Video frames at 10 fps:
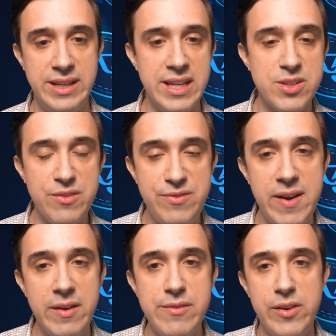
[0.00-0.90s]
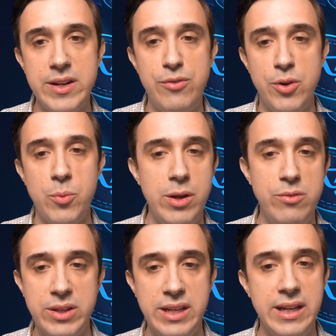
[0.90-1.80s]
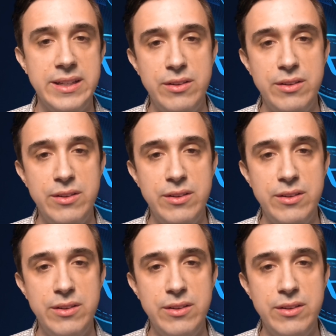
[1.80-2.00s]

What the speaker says: And that's a very, very different way of looking at